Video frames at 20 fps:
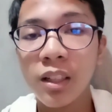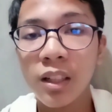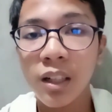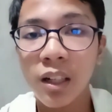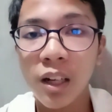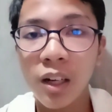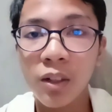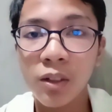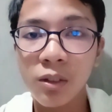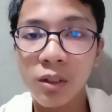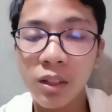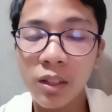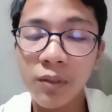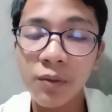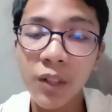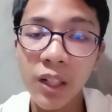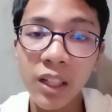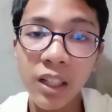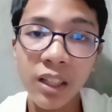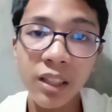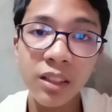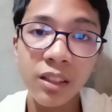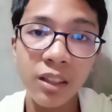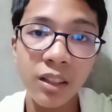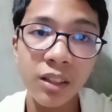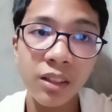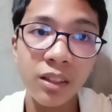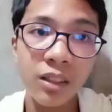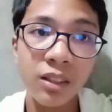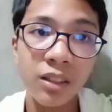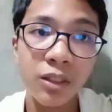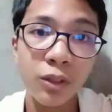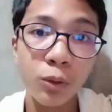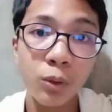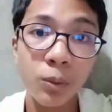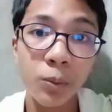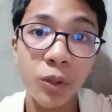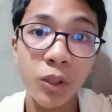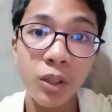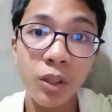I'll leave a link in the
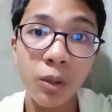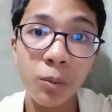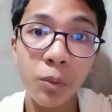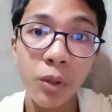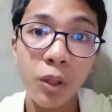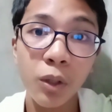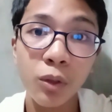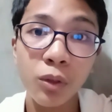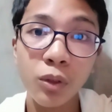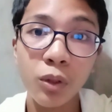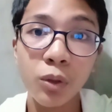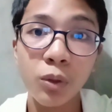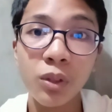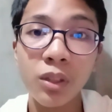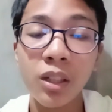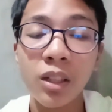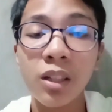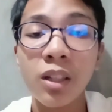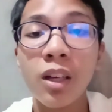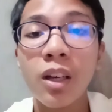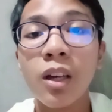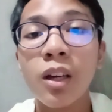description down below so you can